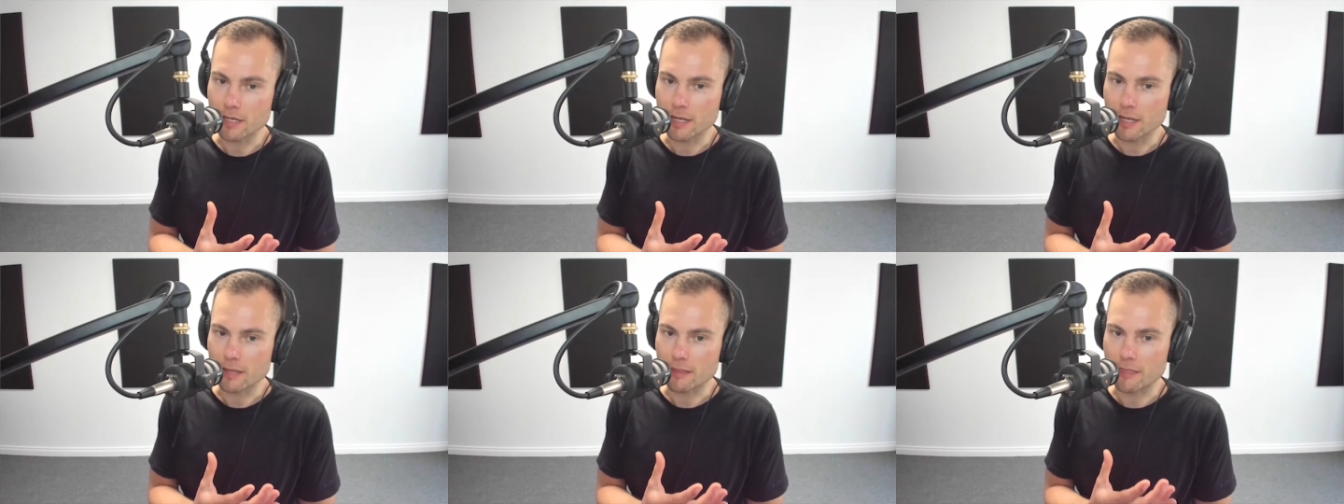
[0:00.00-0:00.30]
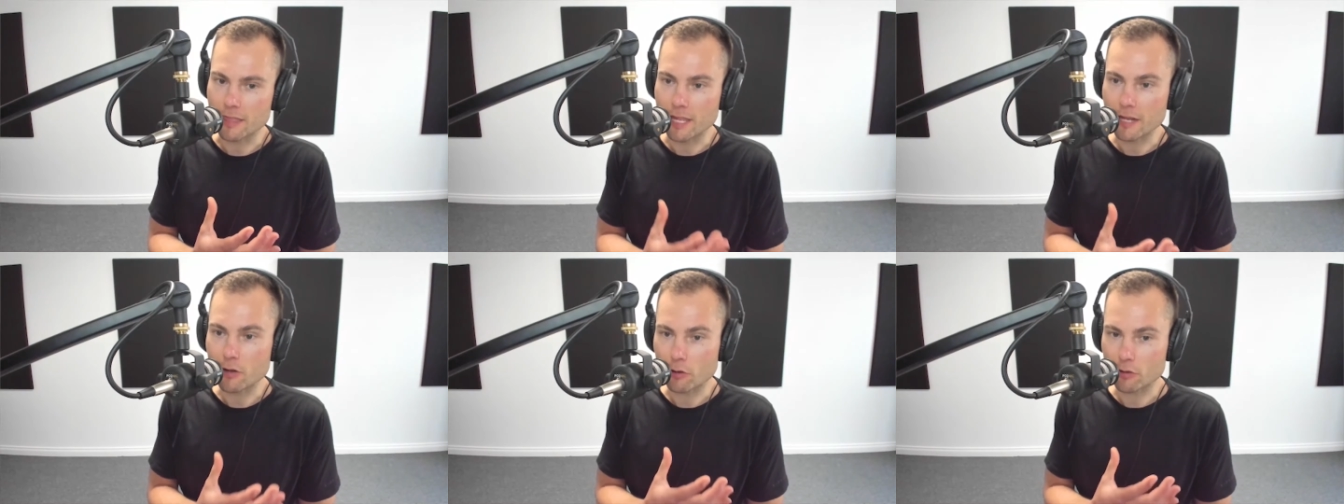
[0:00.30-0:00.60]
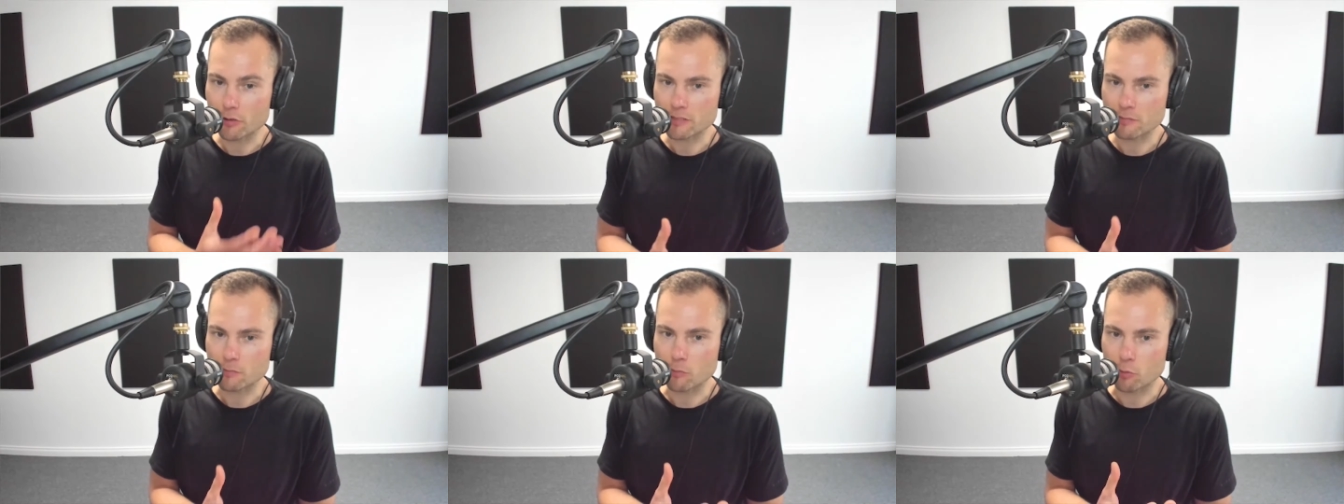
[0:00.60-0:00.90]
They're
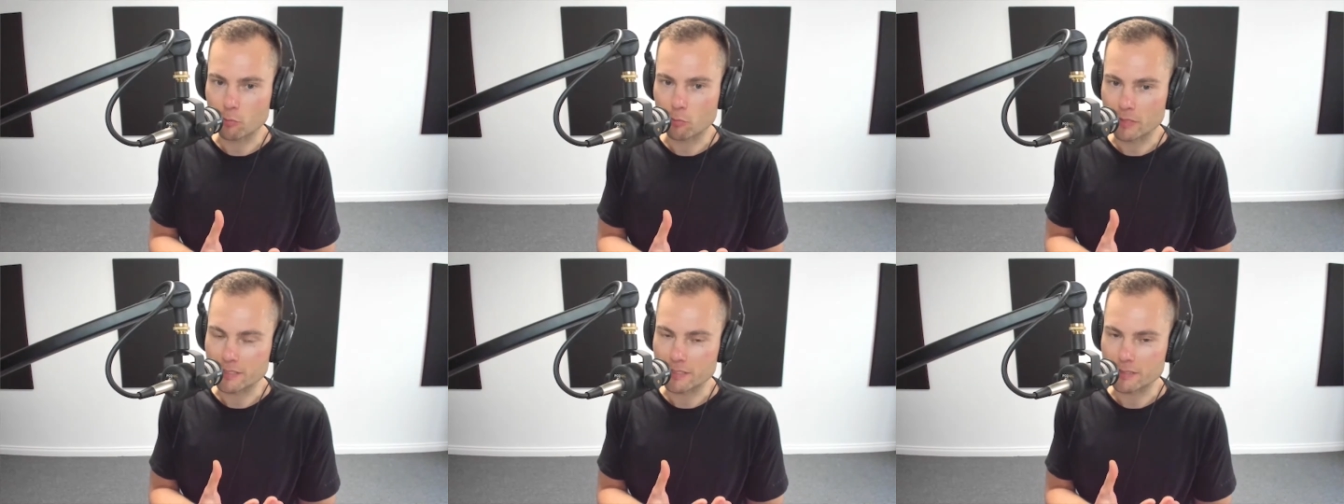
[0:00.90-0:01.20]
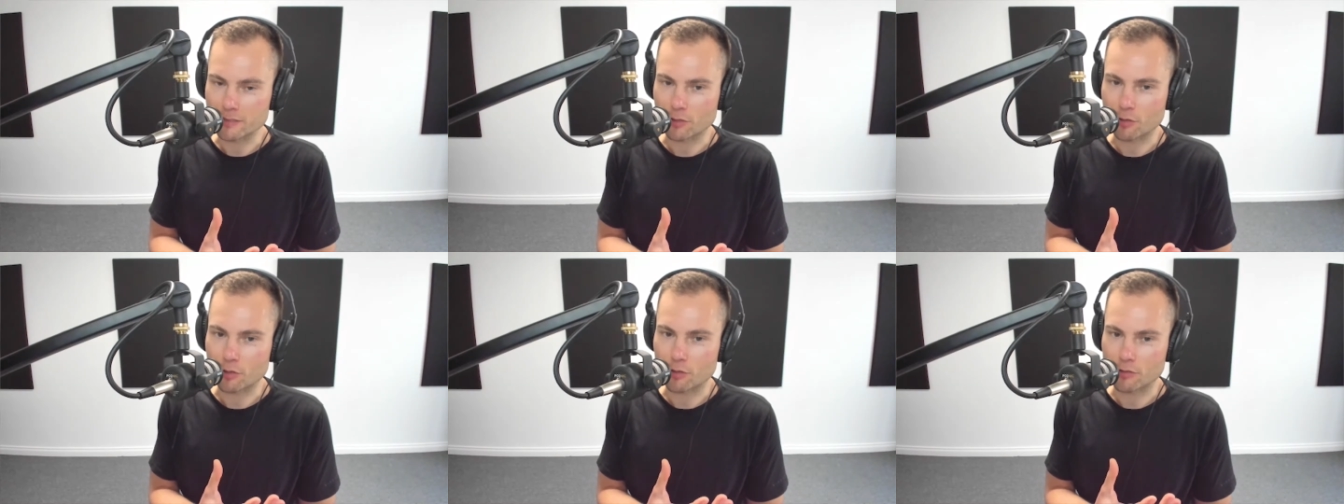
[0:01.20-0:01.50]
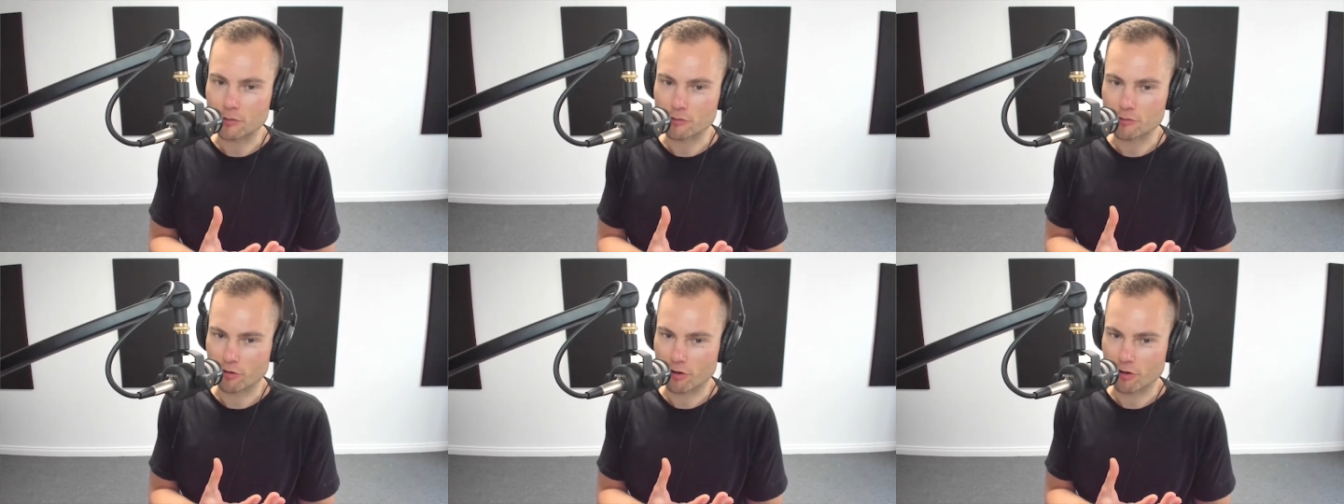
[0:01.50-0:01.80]
not a small business
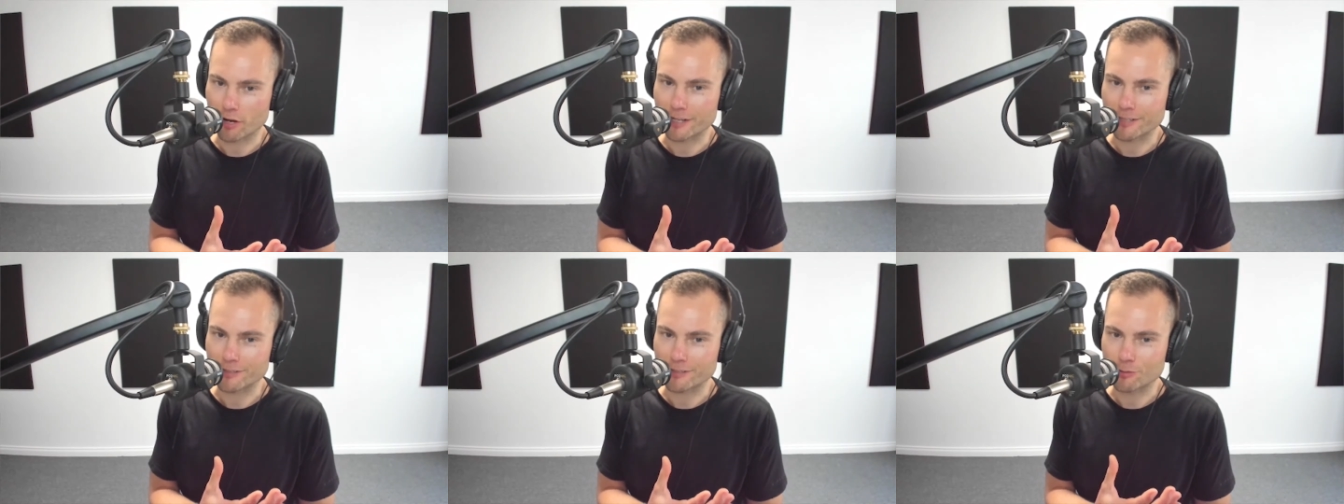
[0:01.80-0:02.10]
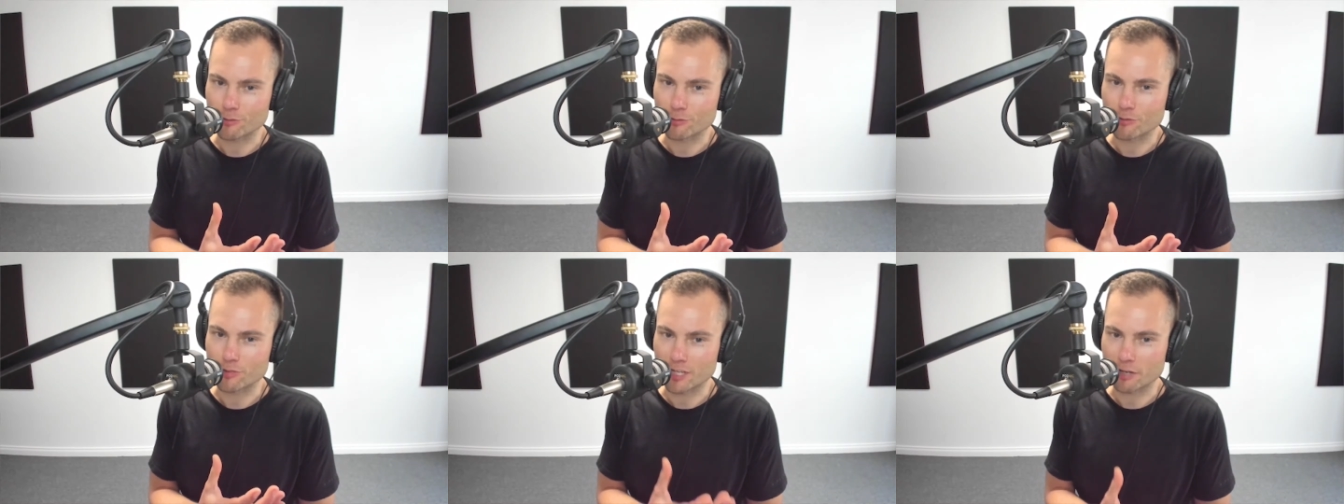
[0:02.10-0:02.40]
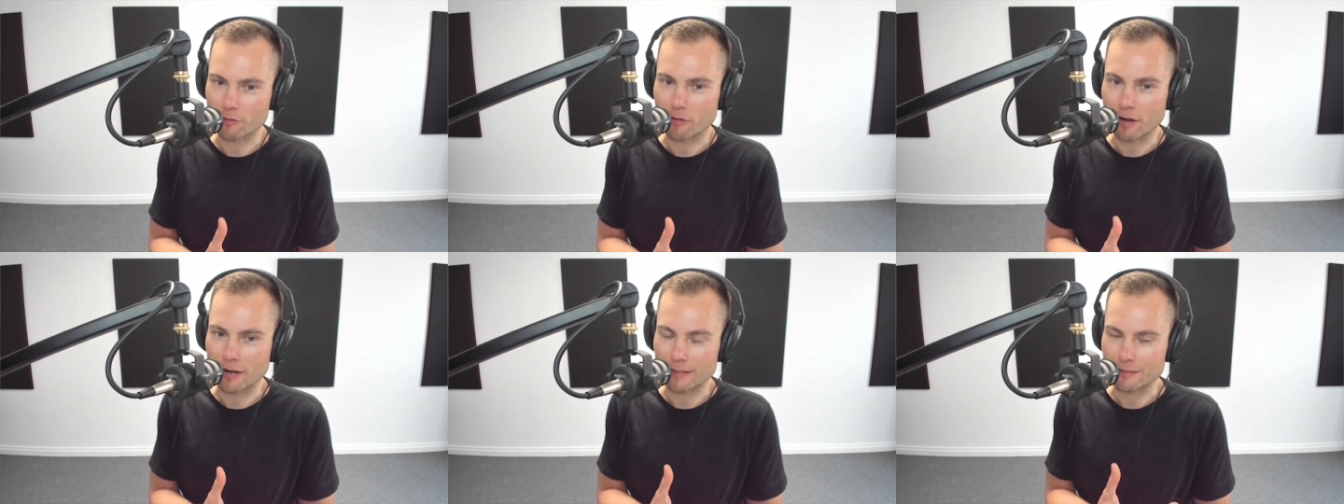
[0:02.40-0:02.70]
owner trying to
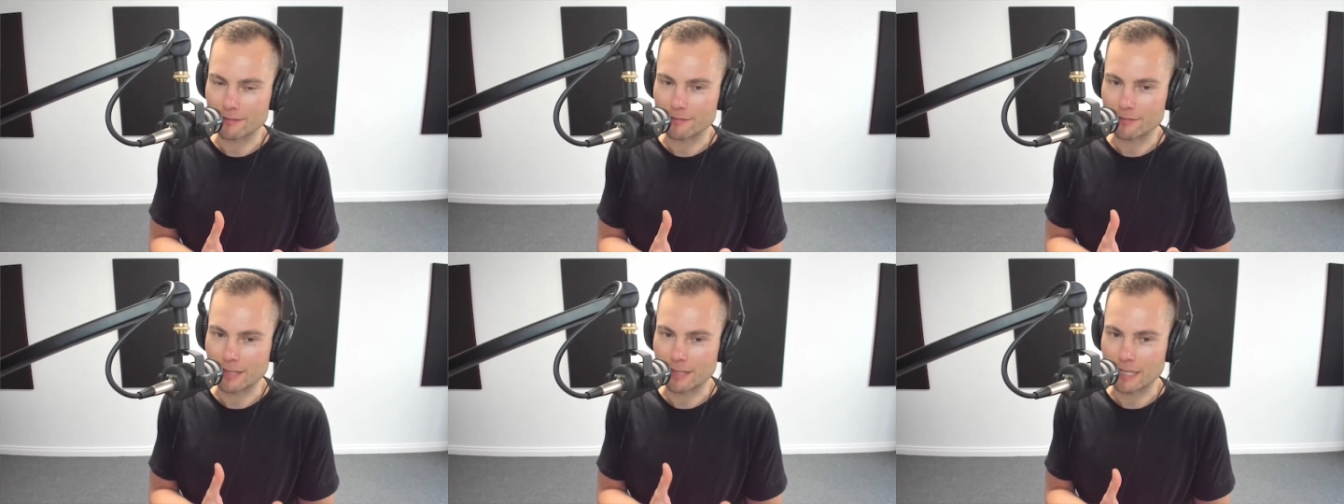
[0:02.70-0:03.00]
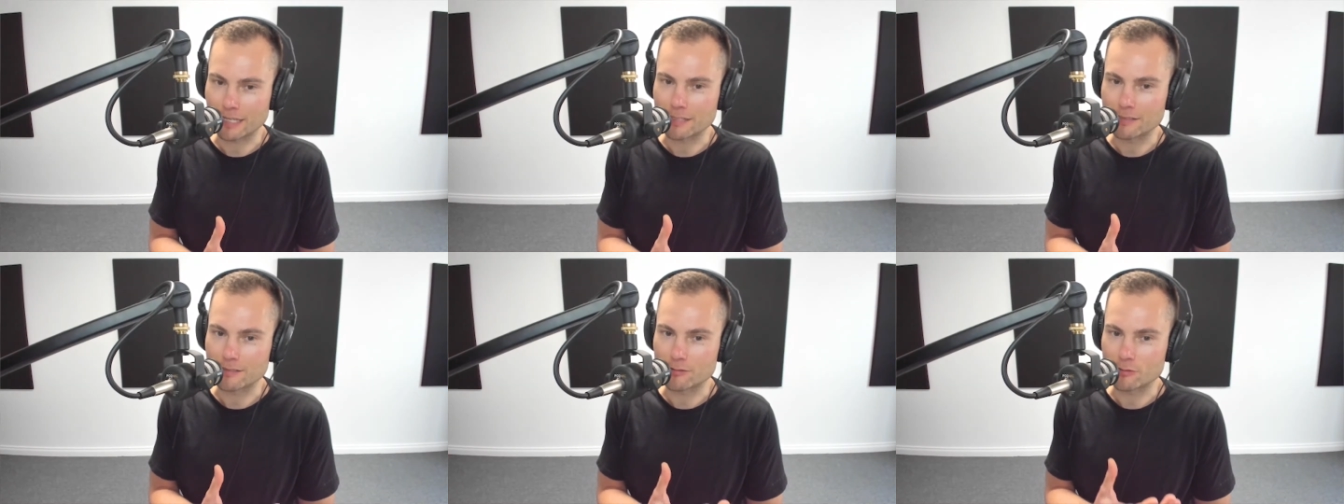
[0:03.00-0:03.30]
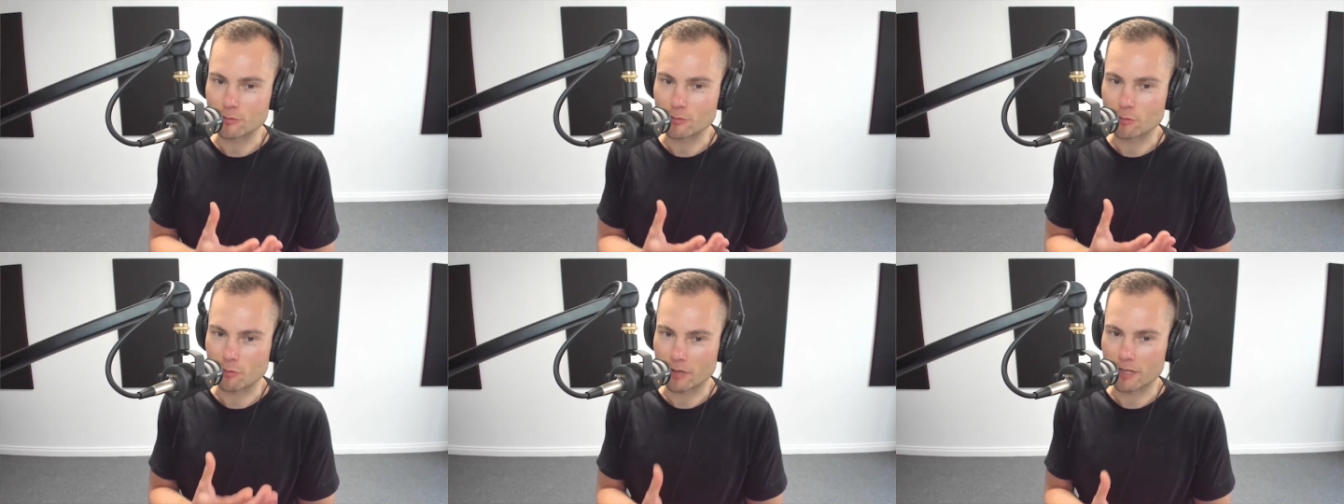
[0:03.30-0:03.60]
generate
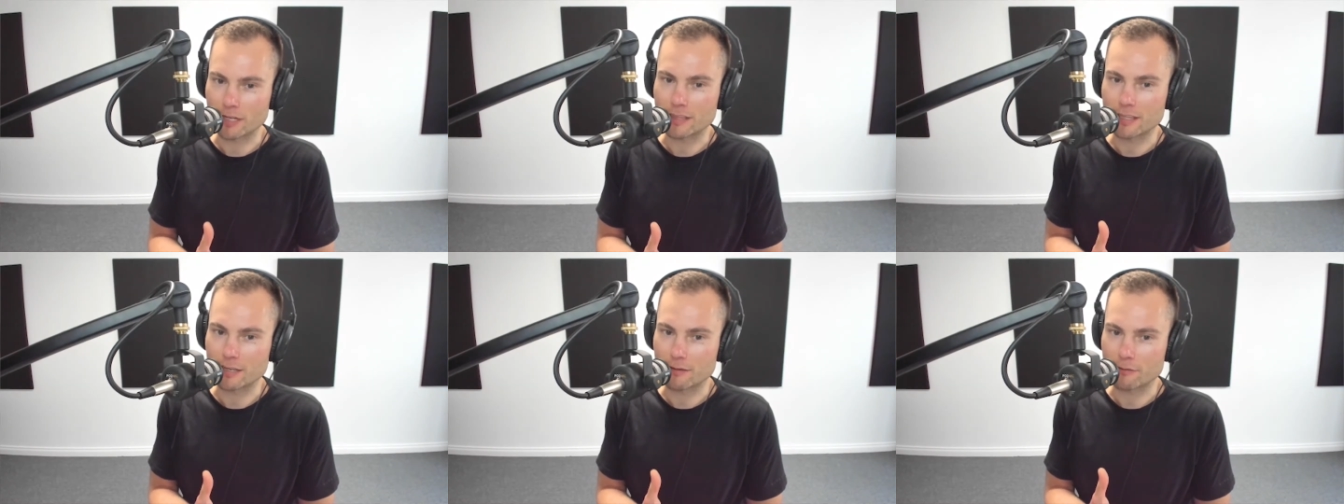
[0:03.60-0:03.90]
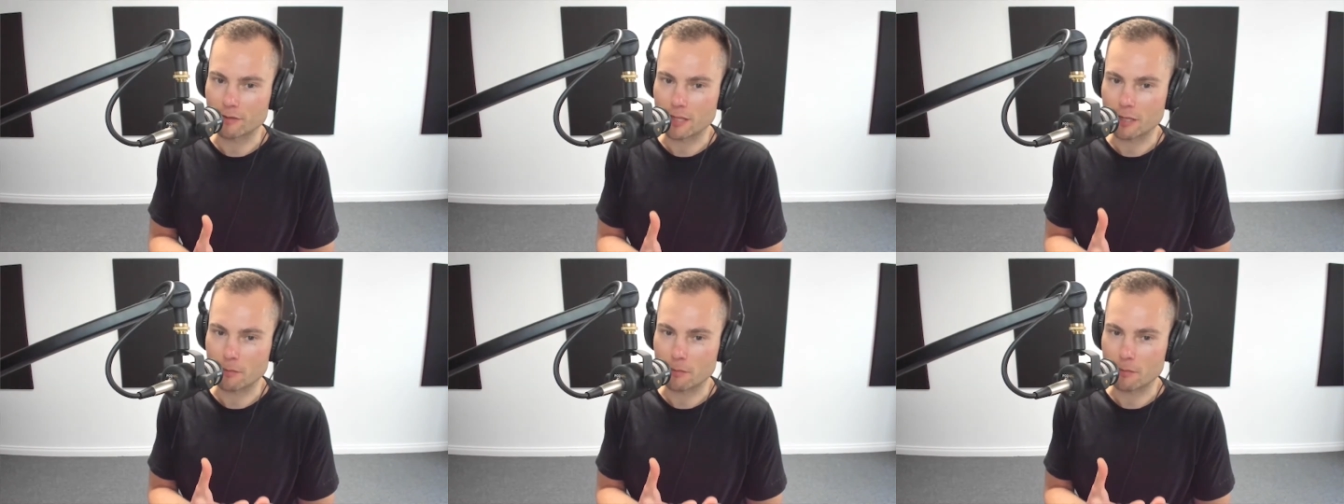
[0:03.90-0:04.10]
leads or anything for their